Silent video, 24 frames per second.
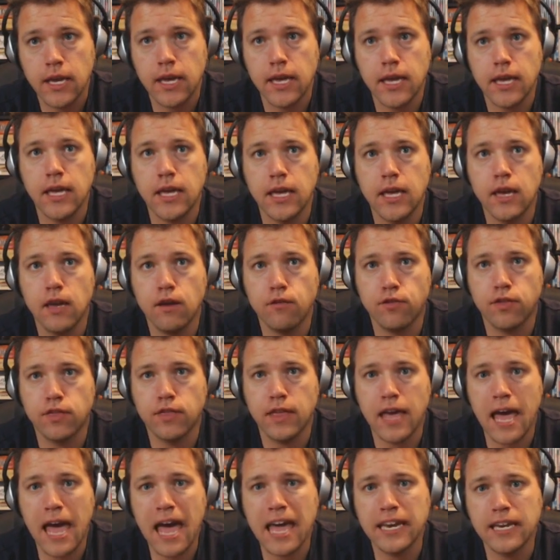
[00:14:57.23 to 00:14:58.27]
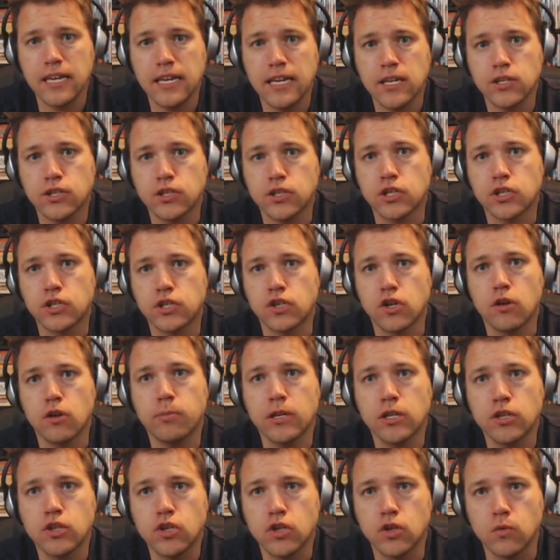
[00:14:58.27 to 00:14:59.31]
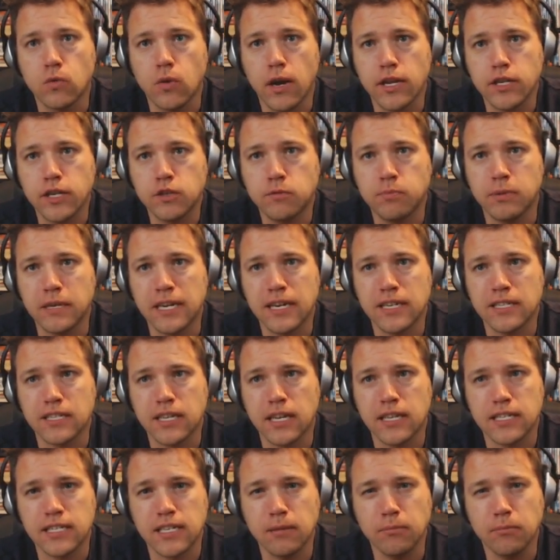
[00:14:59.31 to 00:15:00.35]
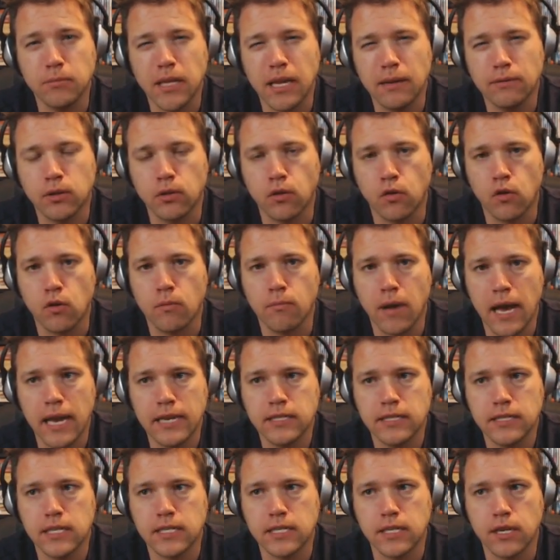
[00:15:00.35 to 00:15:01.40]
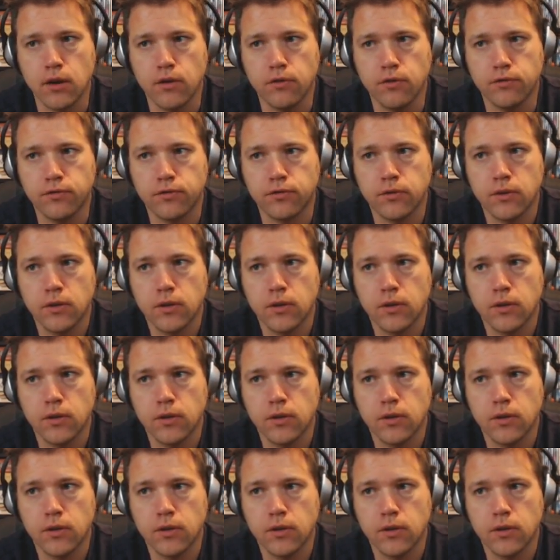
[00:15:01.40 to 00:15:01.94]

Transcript: if that is disturbing to us because on some level it reminds us of